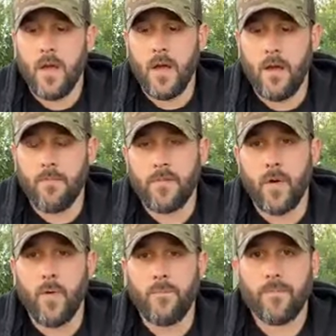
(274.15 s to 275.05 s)
Um,
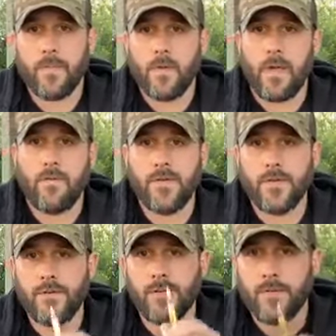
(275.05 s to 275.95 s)
so you have your
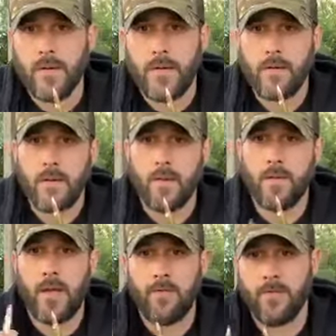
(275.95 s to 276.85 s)
223 and then
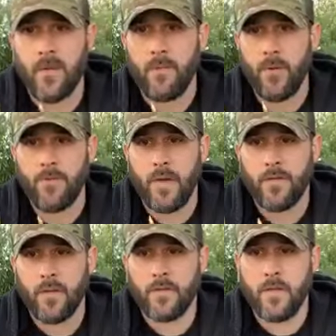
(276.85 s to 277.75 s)
you have your
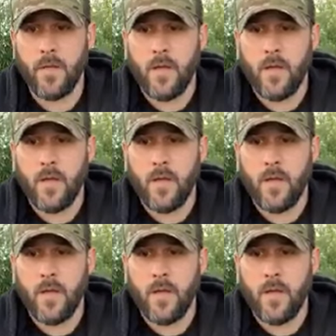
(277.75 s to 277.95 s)
5.56.